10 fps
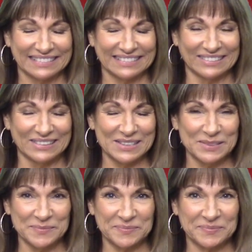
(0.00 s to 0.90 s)

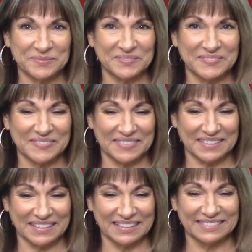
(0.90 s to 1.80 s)

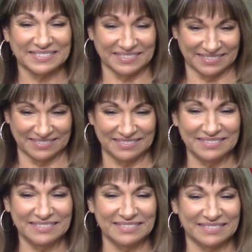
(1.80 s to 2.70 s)

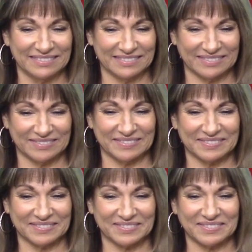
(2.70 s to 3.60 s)

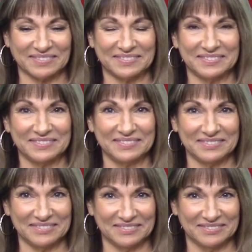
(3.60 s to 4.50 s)

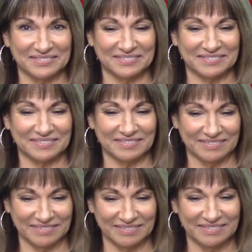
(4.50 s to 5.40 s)

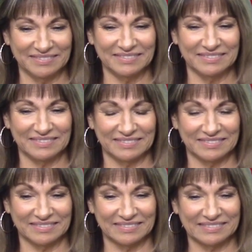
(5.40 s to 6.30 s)

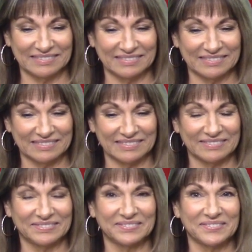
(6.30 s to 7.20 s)

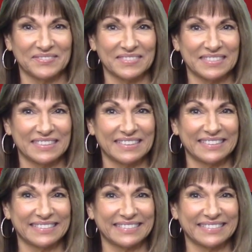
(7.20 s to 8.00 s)
(not speaking)